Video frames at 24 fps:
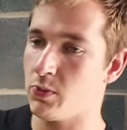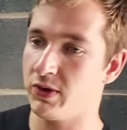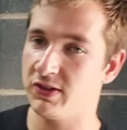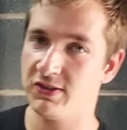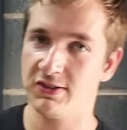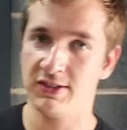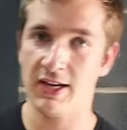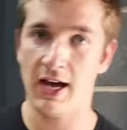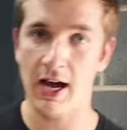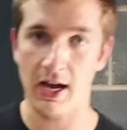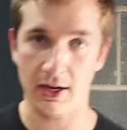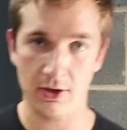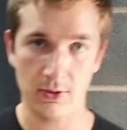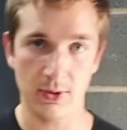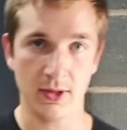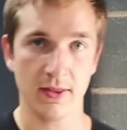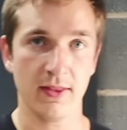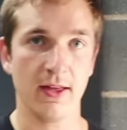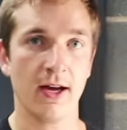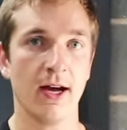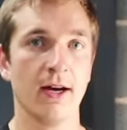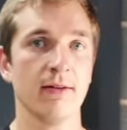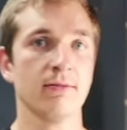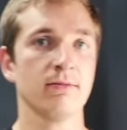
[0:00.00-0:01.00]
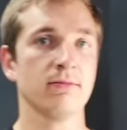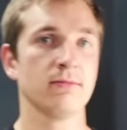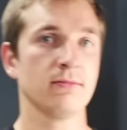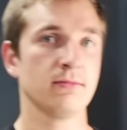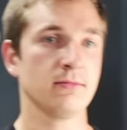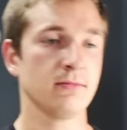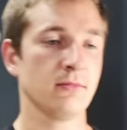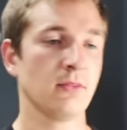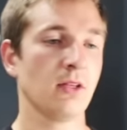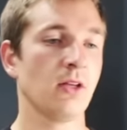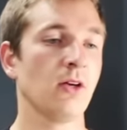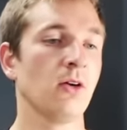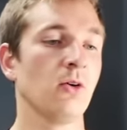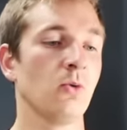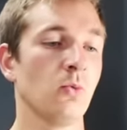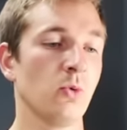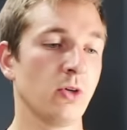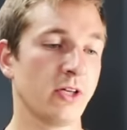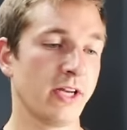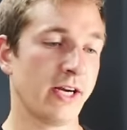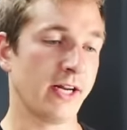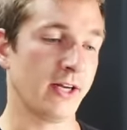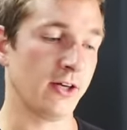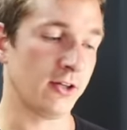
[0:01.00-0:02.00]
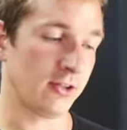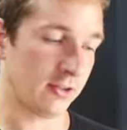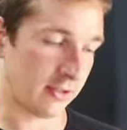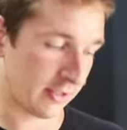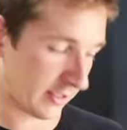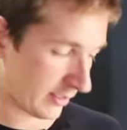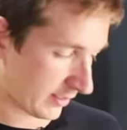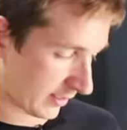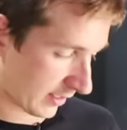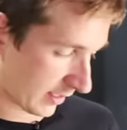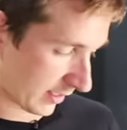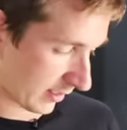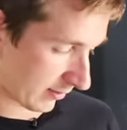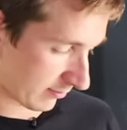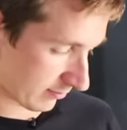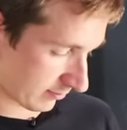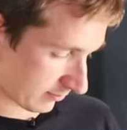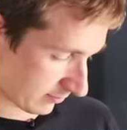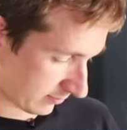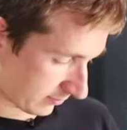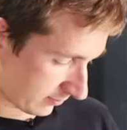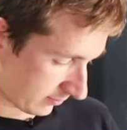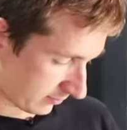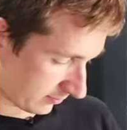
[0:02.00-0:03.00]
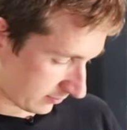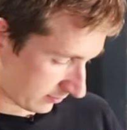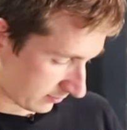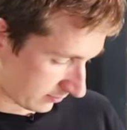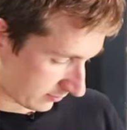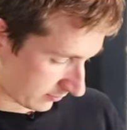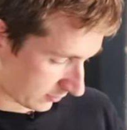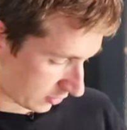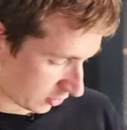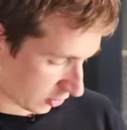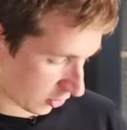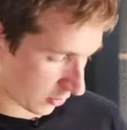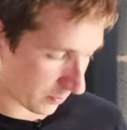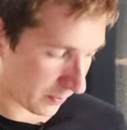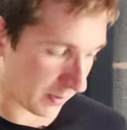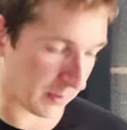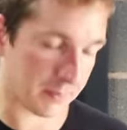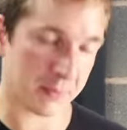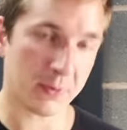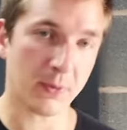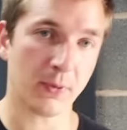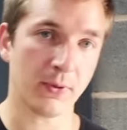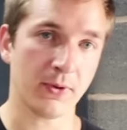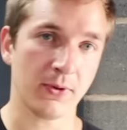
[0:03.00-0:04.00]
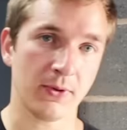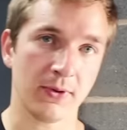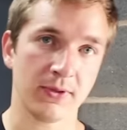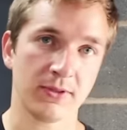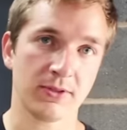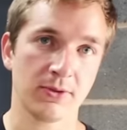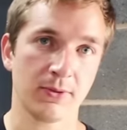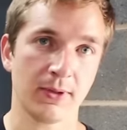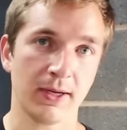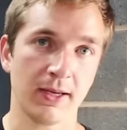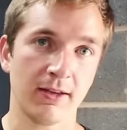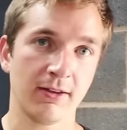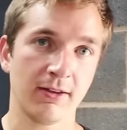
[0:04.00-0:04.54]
When we start doing that, we'll get it all laid out, show people what we're doing to